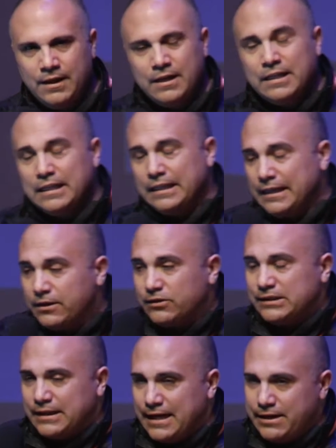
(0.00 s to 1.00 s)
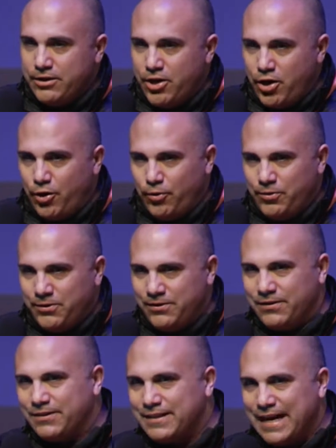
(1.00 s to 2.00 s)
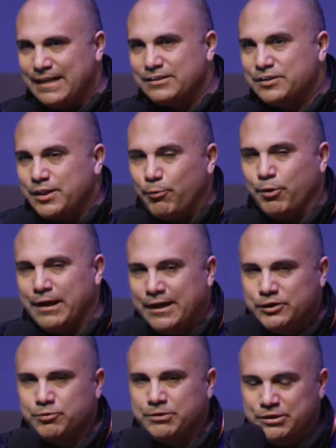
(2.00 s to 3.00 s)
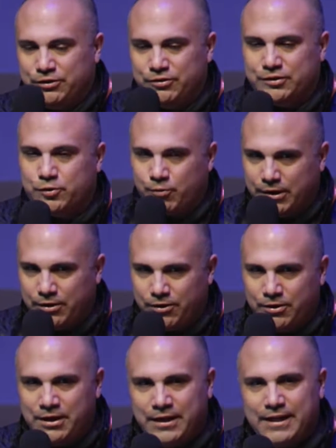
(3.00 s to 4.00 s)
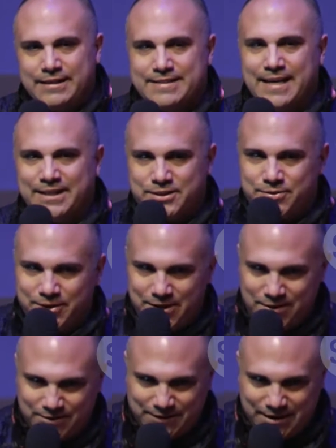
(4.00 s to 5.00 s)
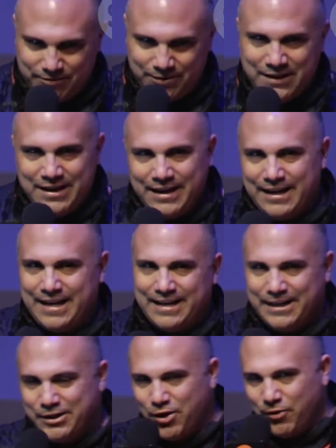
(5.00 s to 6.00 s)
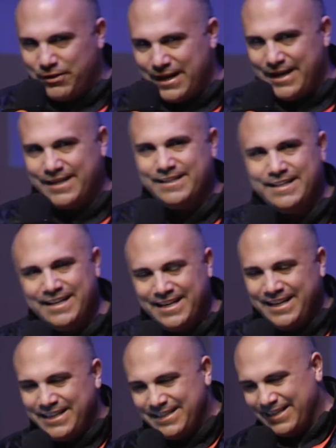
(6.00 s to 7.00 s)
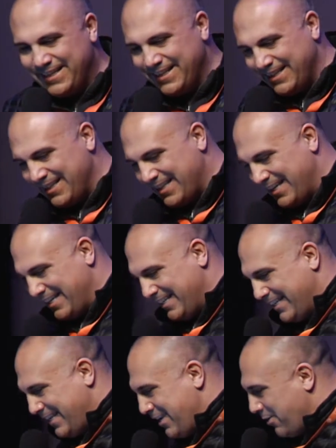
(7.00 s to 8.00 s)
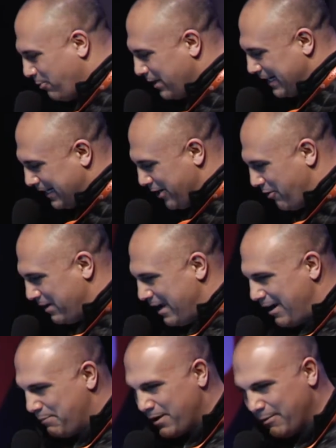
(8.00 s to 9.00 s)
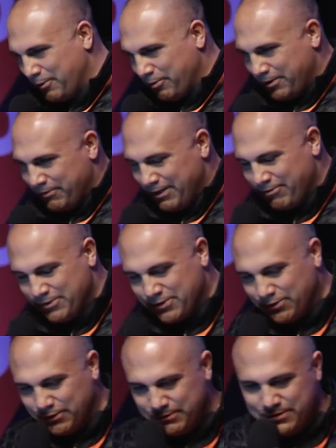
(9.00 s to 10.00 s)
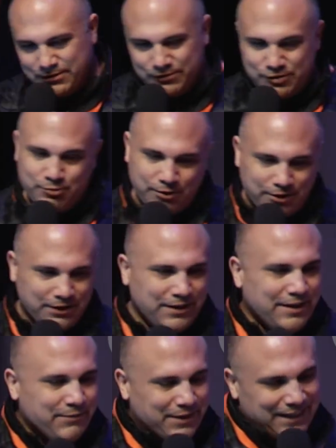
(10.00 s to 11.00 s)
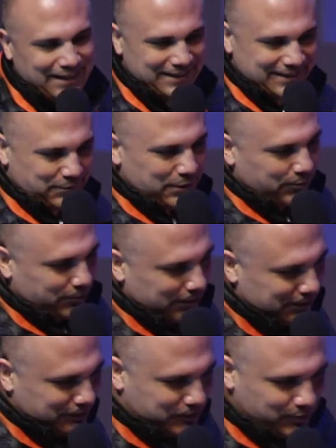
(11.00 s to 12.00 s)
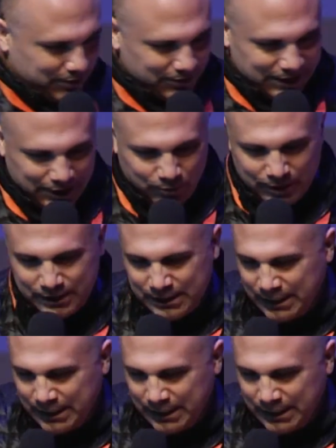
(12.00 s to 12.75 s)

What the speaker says: Little did I know that someone else would use Twitter and take it to another level. Had I known that, then what I know now, I probably would have never told him to use Twitter. But I think people were going to use Twitter anyway.